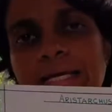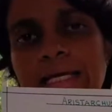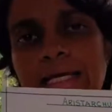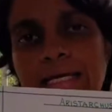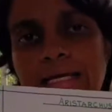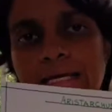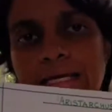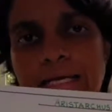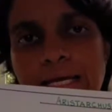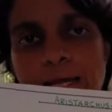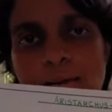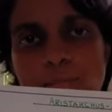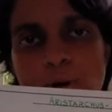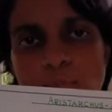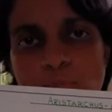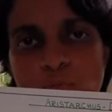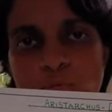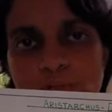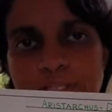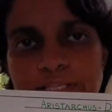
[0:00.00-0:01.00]
he came
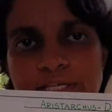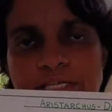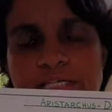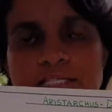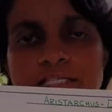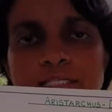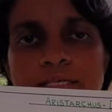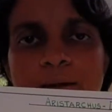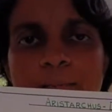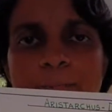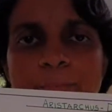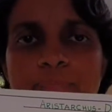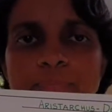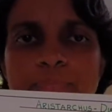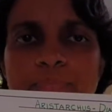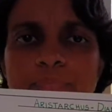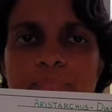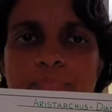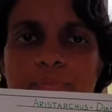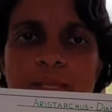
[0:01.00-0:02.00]
up with this,
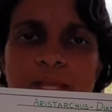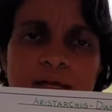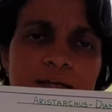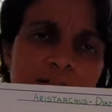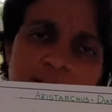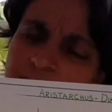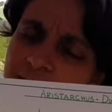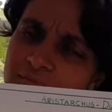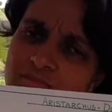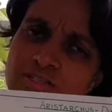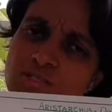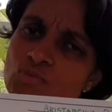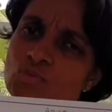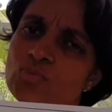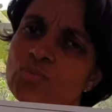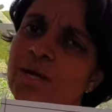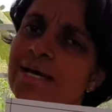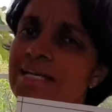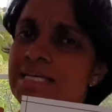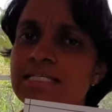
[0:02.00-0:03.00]
there was
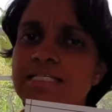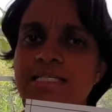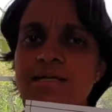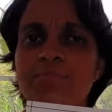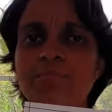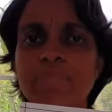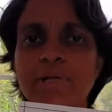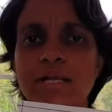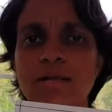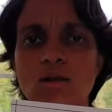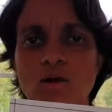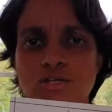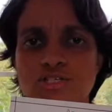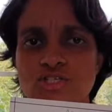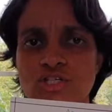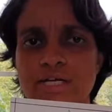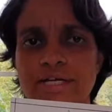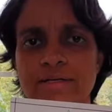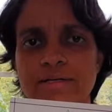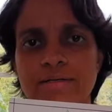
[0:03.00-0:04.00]
very simple
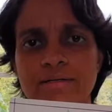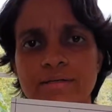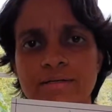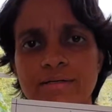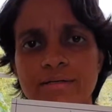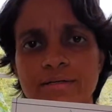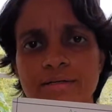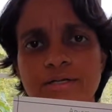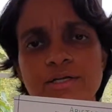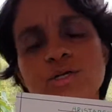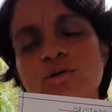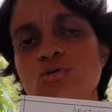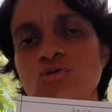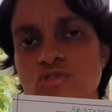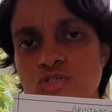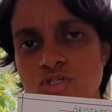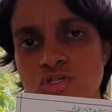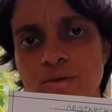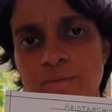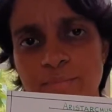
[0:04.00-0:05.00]
logic
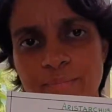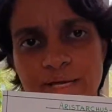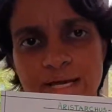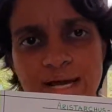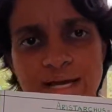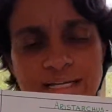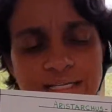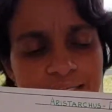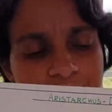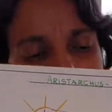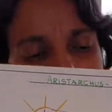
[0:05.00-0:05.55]
used behind